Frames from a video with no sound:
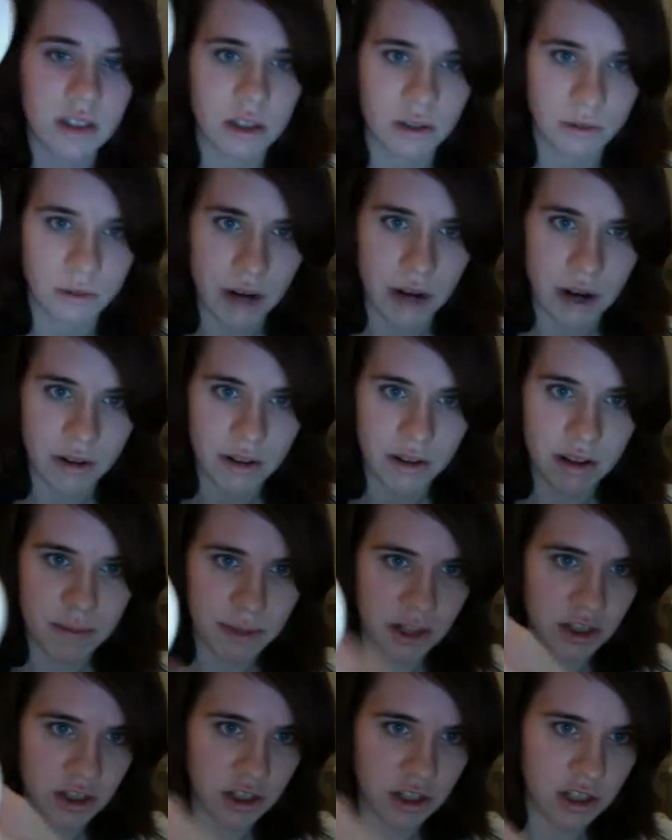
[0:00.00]
the round
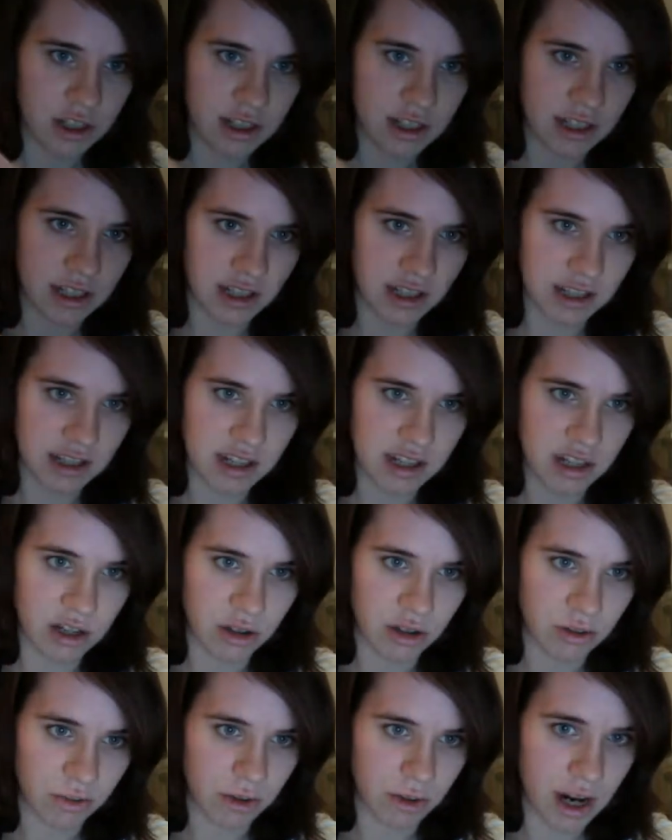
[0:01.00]
sponges. You can see
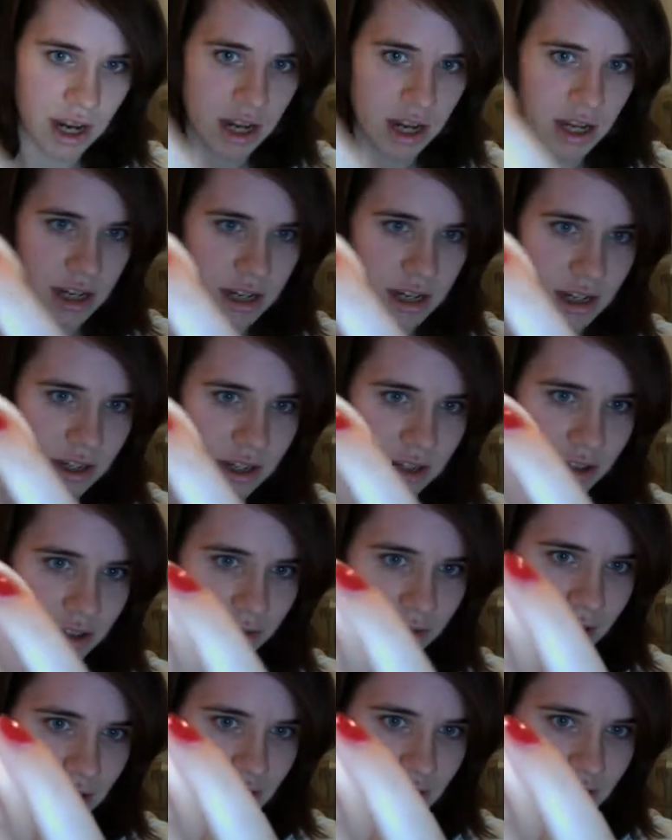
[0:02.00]
there's red
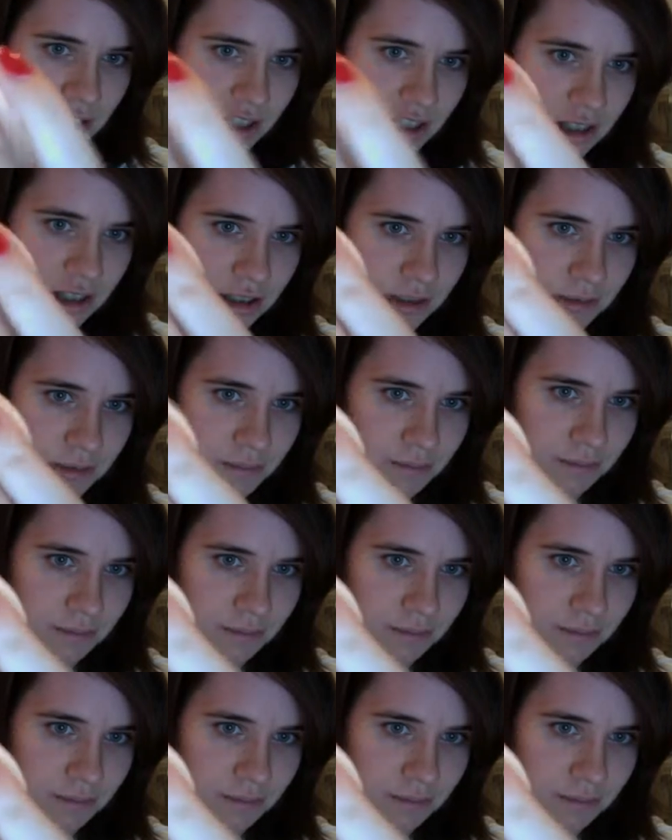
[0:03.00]
right here.